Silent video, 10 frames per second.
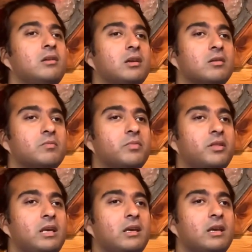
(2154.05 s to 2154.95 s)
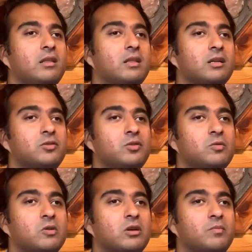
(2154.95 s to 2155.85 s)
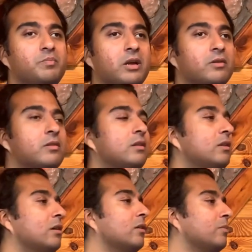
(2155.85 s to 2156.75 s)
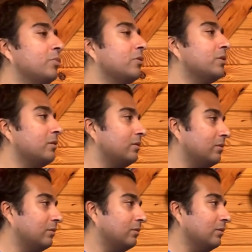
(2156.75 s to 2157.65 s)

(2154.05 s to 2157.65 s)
you know, thinking that you are better than the other person